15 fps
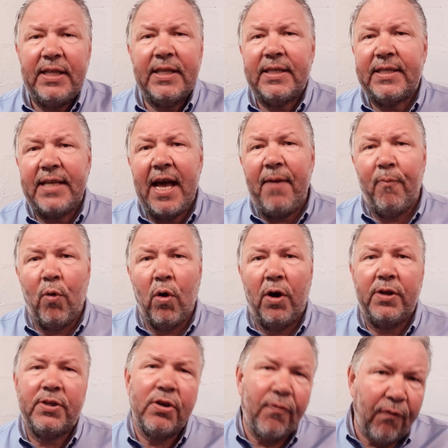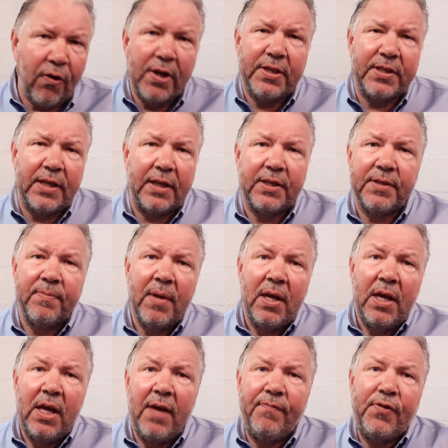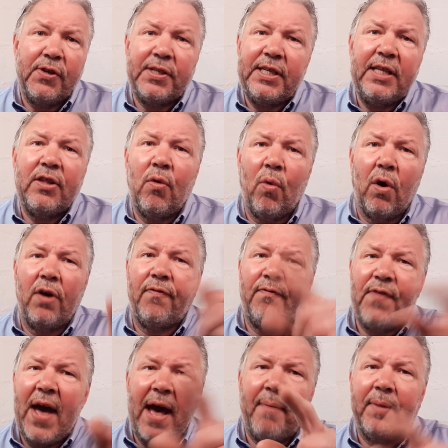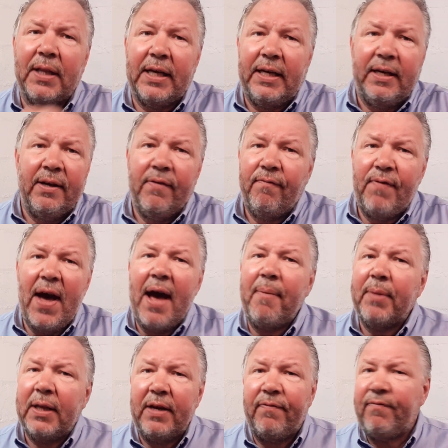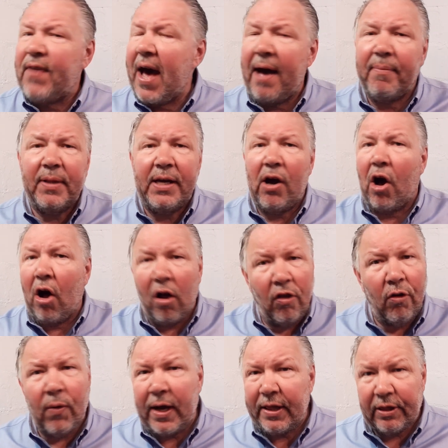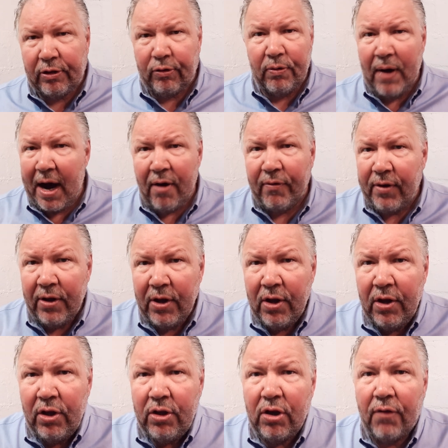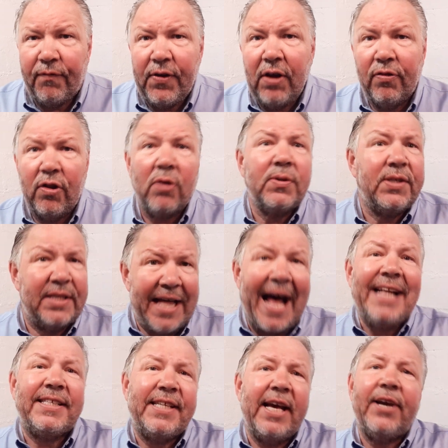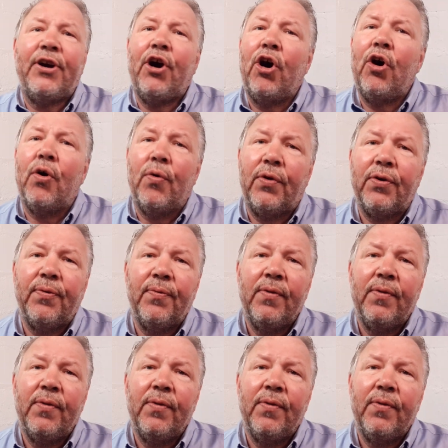the same word. So for instance, if you see the word family, family, family all the way throughout your field notes, that's a code